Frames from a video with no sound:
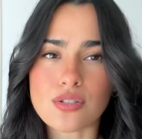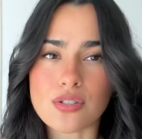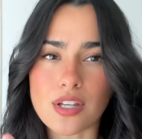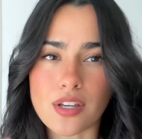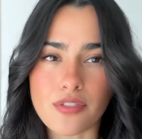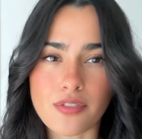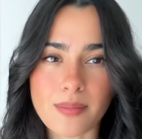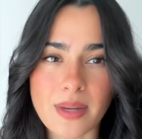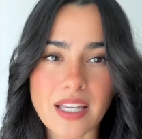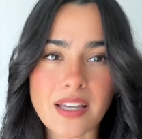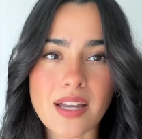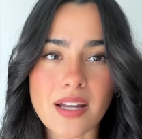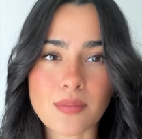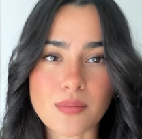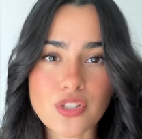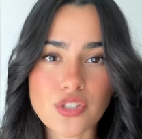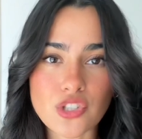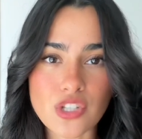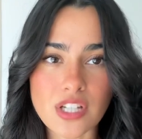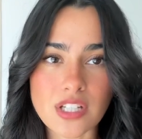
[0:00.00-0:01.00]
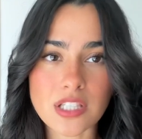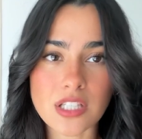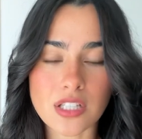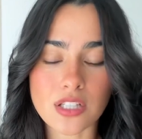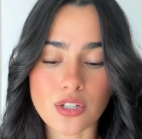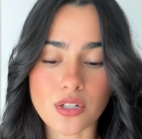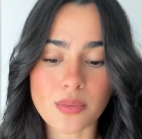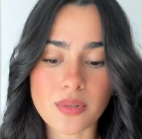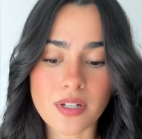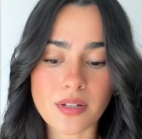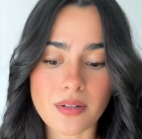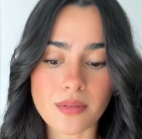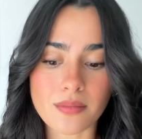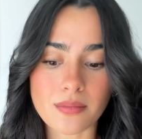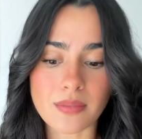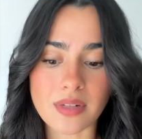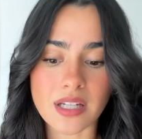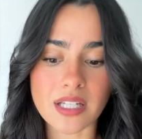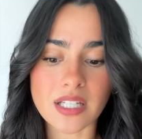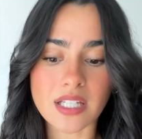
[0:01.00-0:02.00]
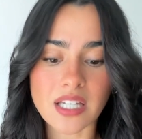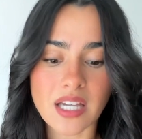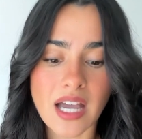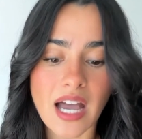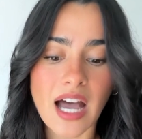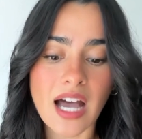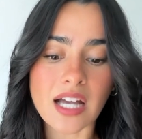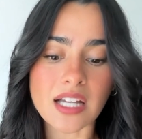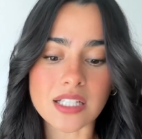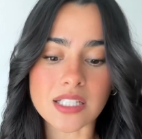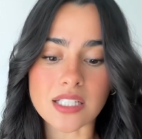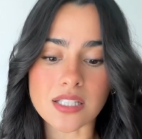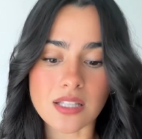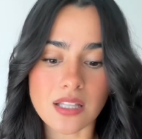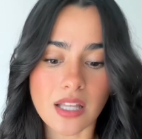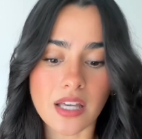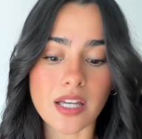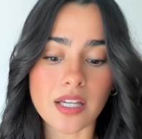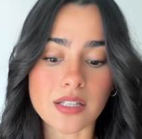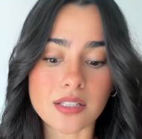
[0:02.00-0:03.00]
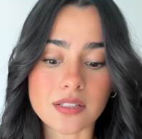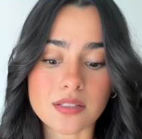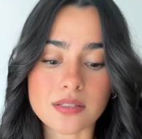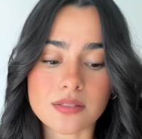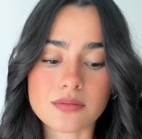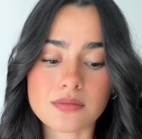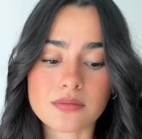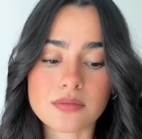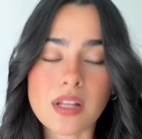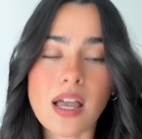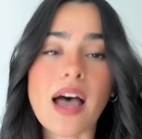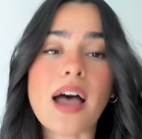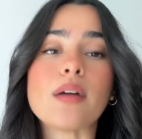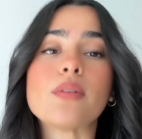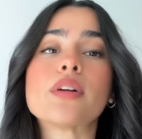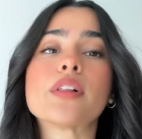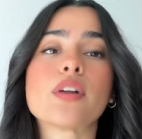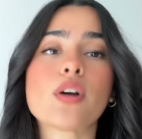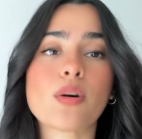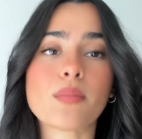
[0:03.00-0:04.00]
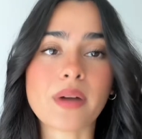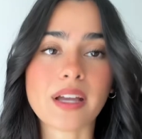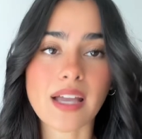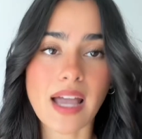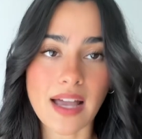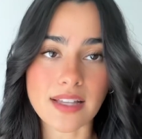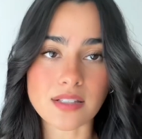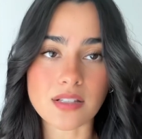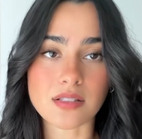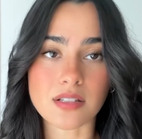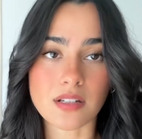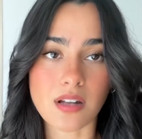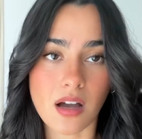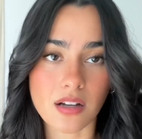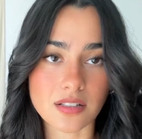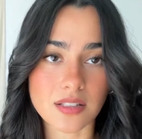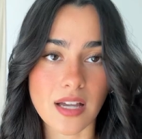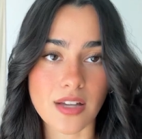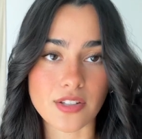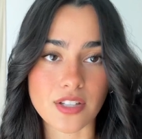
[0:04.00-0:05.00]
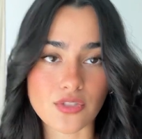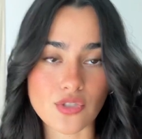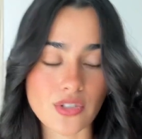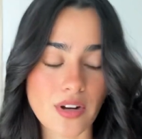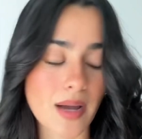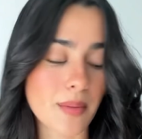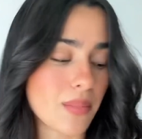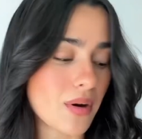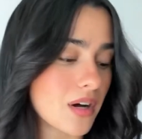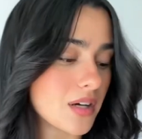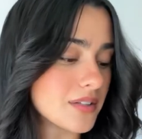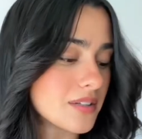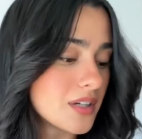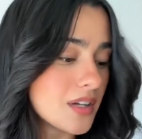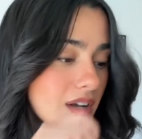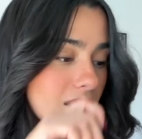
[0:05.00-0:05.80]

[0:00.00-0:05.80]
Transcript: If my camera shakes a little bit, my cat is like, I really hope my cat doesn't knock down the tripod.